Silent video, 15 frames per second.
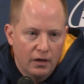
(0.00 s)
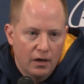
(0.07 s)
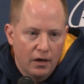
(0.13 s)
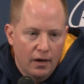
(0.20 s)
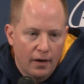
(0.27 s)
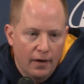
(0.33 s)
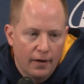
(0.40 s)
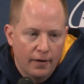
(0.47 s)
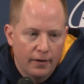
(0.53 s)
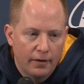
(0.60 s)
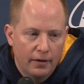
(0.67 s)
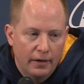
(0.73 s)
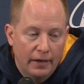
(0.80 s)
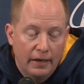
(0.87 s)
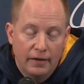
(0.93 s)
Uh,
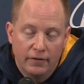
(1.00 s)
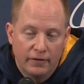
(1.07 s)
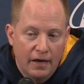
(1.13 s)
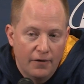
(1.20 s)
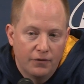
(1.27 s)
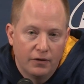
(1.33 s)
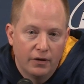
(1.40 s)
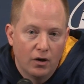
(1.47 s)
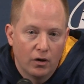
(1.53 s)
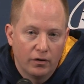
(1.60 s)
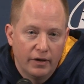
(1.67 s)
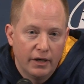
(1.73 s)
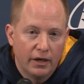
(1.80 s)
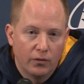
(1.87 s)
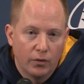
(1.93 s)
he's definitely our
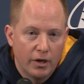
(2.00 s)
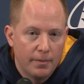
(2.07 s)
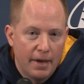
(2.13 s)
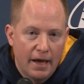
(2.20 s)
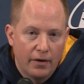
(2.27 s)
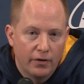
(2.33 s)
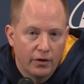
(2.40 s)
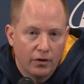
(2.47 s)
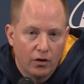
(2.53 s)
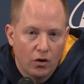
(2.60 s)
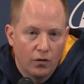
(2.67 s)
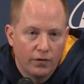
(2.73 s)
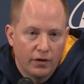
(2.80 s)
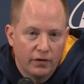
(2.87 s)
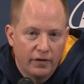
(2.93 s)
leading rebounder
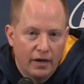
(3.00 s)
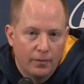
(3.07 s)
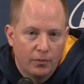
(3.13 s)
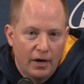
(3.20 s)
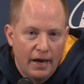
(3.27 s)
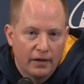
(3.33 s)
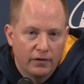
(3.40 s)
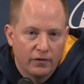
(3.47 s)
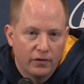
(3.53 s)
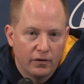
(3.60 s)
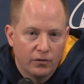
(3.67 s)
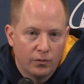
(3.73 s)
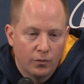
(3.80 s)
over the 10 practices.